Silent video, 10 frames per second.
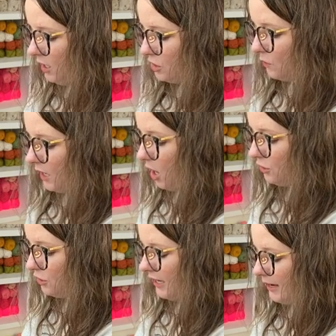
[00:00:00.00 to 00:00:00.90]
So we
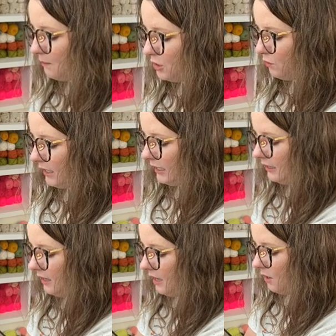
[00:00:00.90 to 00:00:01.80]
alternate between
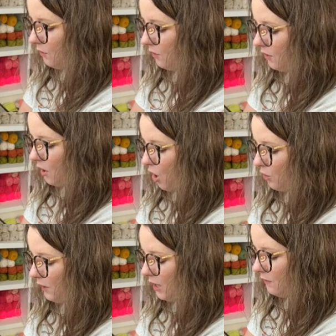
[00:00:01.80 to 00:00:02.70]
all the
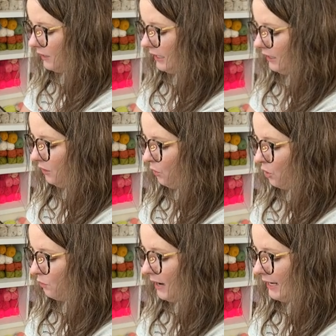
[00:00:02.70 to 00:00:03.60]
way over here
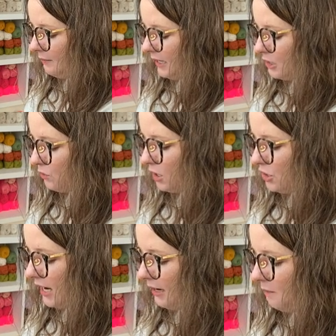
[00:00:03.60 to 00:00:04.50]
or right up next to our
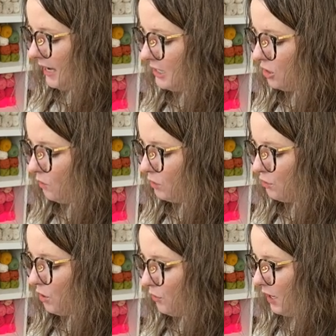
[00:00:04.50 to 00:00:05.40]
chain based on which
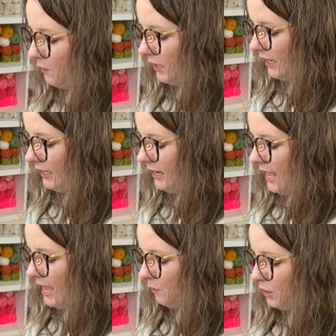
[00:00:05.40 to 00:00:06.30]
row that we're in,
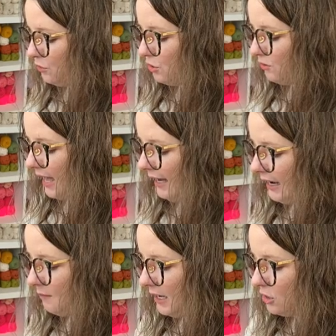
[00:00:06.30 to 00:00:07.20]
and when you do that,
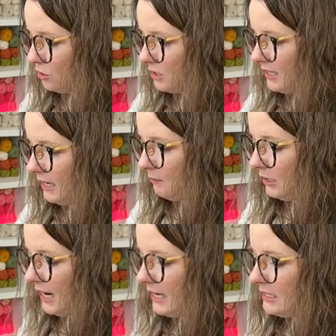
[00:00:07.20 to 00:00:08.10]
it makes your seam
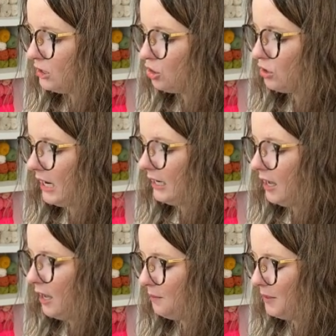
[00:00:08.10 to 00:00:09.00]
nice and straight
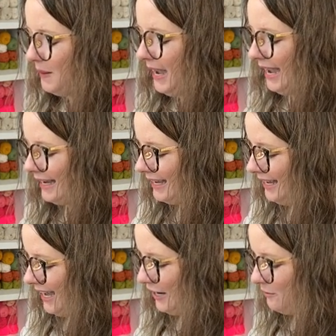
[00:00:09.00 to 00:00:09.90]
up the back.
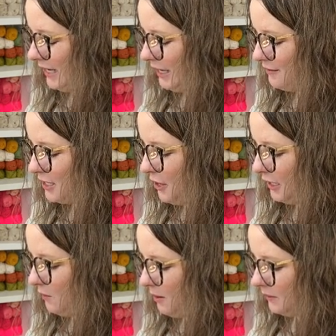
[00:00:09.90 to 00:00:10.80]
Everybody loves
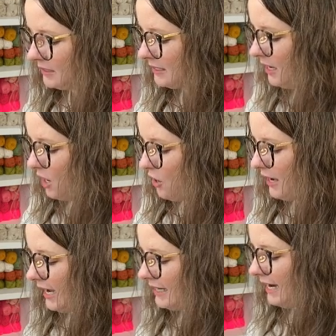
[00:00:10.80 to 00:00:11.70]
conky wampus.
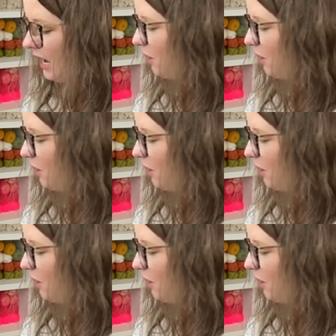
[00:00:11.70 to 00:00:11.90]
Okay, now